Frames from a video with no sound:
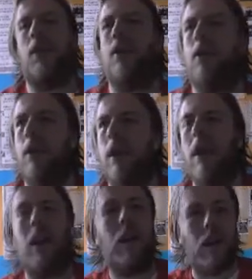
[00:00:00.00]

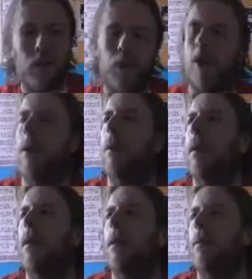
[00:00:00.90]
story. I love talking
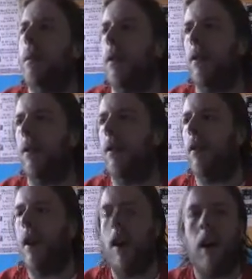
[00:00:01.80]
about this
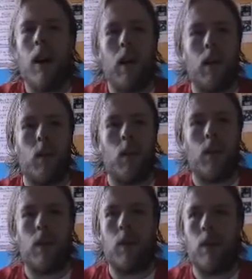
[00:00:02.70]
because it
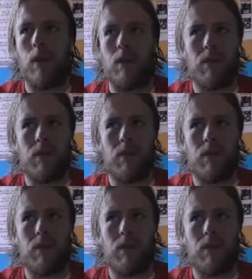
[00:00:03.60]
was